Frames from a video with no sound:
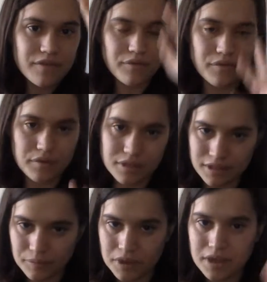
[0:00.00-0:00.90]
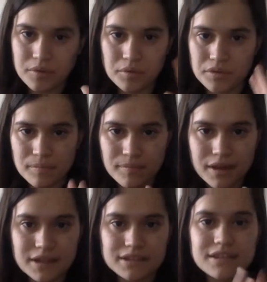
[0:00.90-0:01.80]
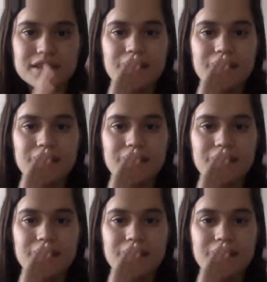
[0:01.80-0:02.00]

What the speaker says: for the week or the month,